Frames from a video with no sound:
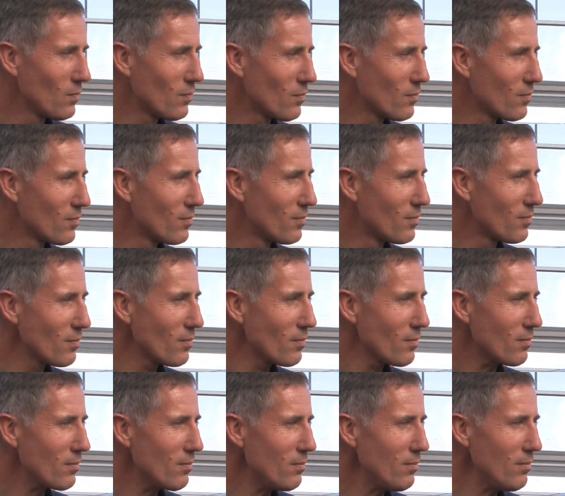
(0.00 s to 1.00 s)

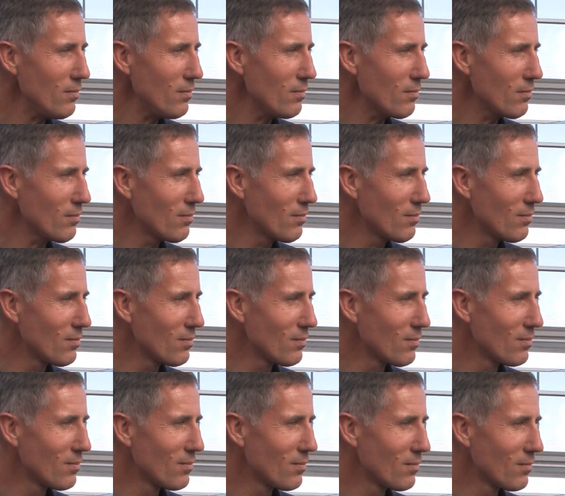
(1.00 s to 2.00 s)

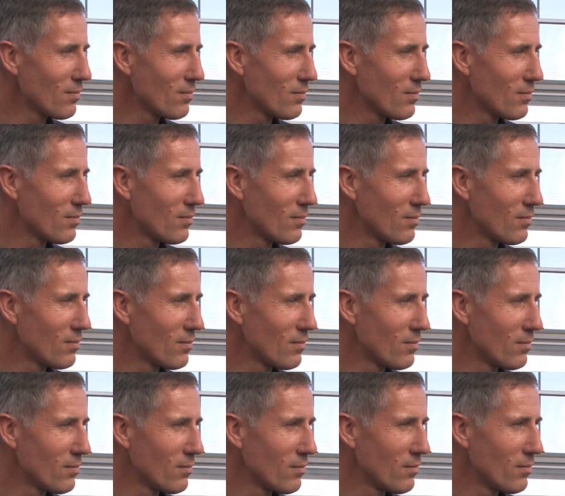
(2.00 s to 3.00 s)

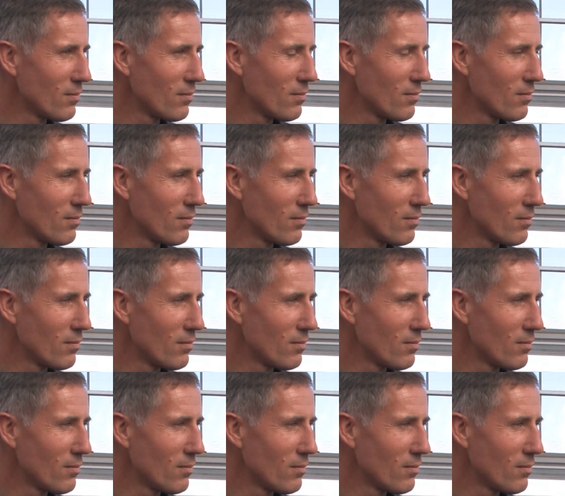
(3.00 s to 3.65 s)
No words are spoken by the person on screen.